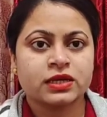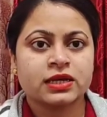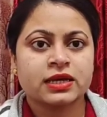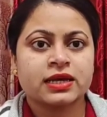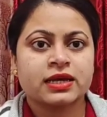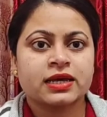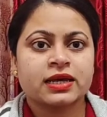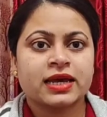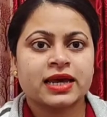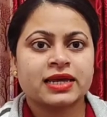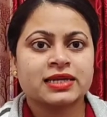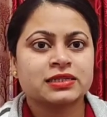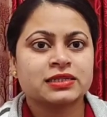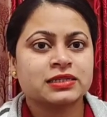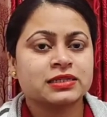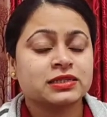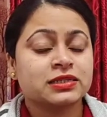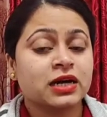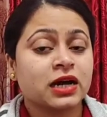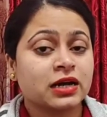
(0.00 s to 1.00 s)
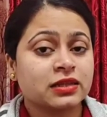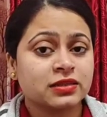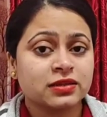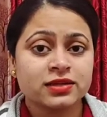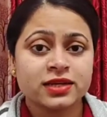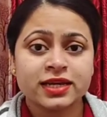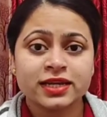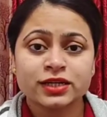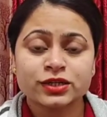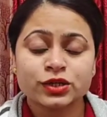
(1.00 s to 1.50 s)
and the other
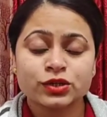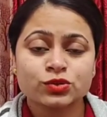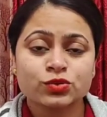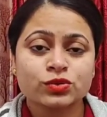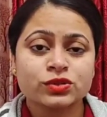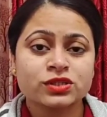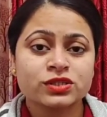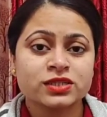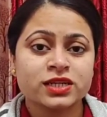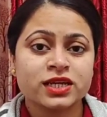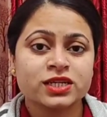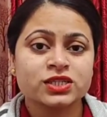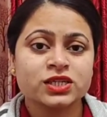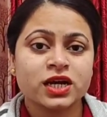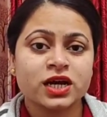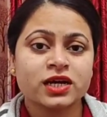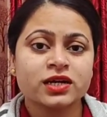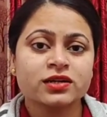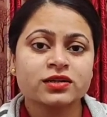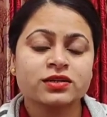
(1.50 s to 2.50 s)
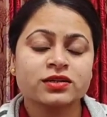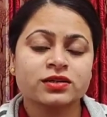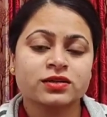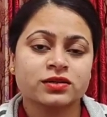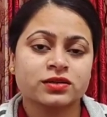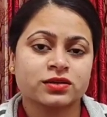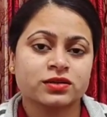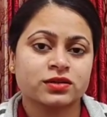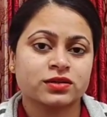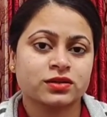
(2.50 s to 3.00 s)
characters on stage are
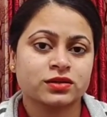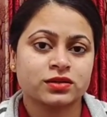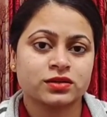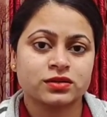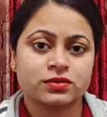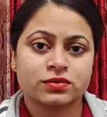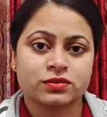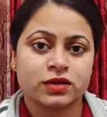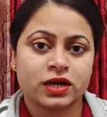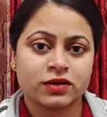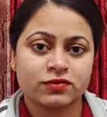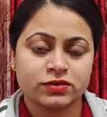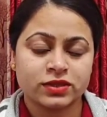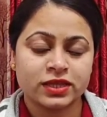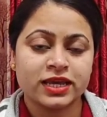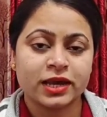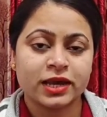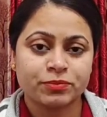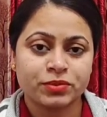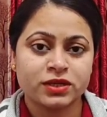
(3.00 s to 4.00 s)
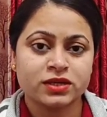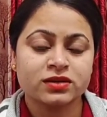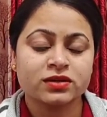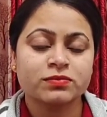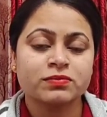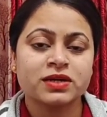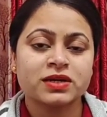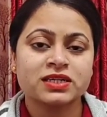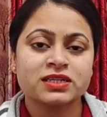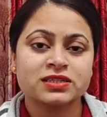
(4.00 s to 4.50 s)
they appear
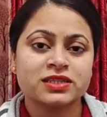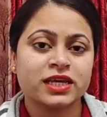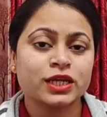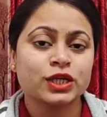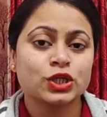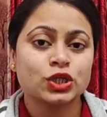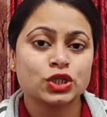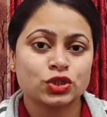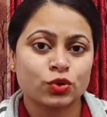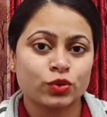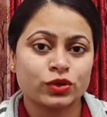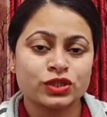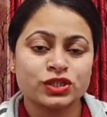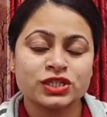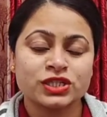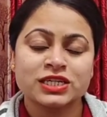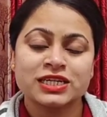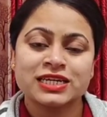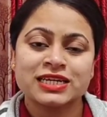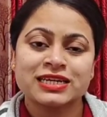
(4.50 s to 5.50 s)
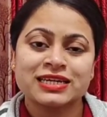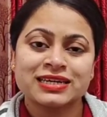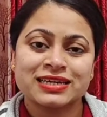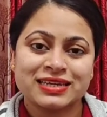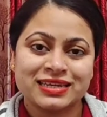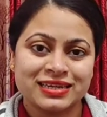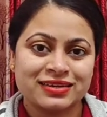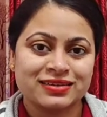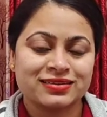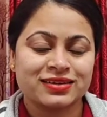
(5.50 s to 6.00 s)
but they don't
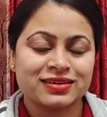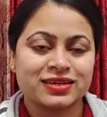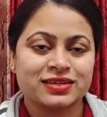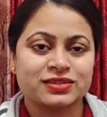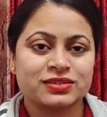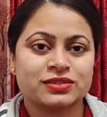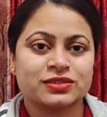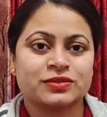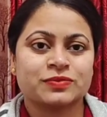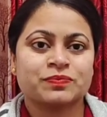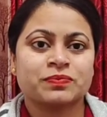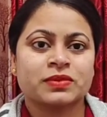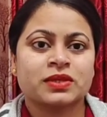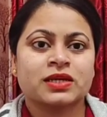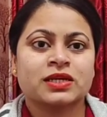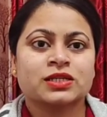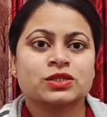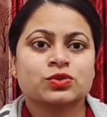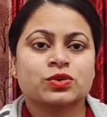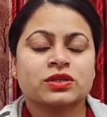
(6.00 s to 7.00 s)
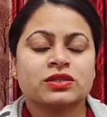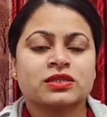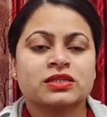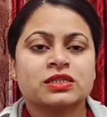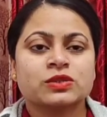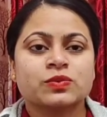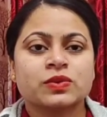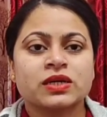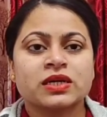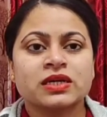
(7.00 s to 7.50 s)
hear it. So in this
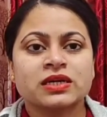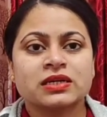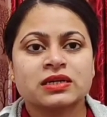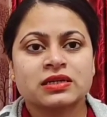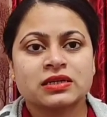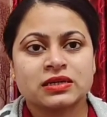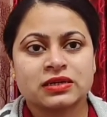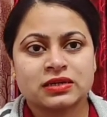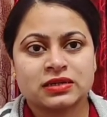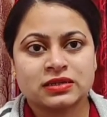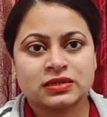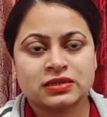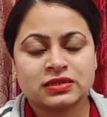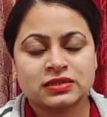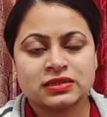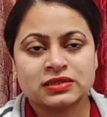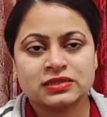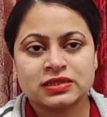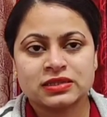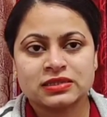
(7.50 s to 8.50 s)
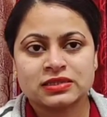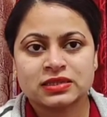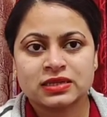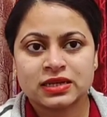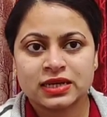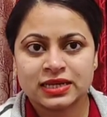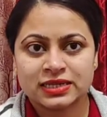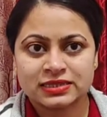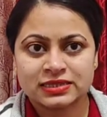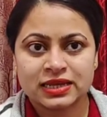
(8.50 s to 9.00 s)
way this is
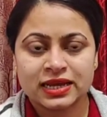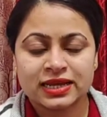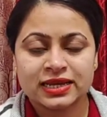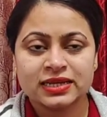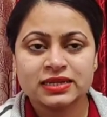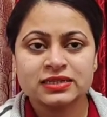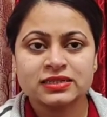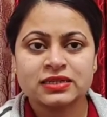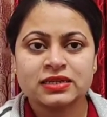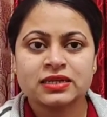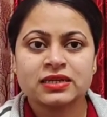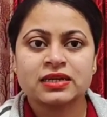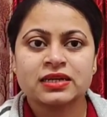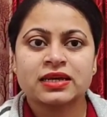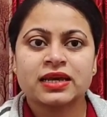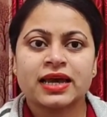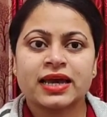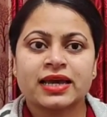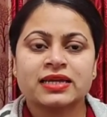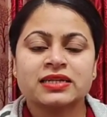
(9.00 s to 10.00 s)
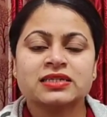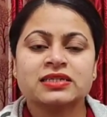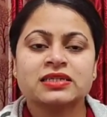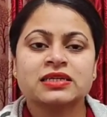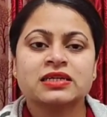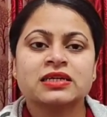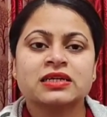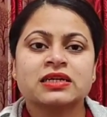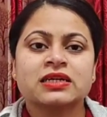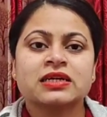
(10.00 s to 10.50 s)
aside, and
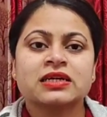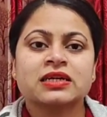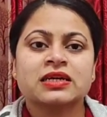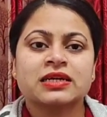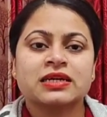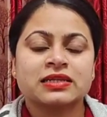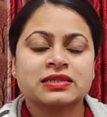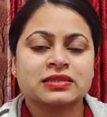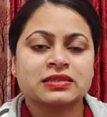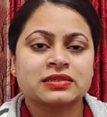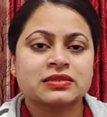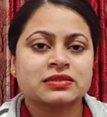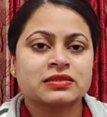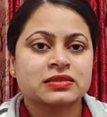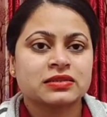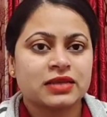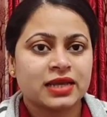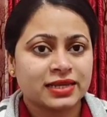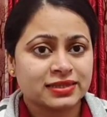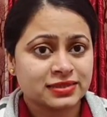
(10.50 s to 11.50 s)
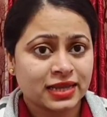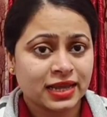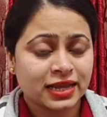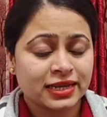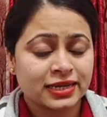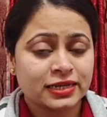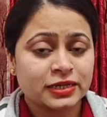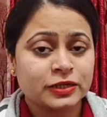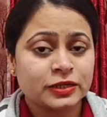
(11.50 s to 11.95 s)
in aside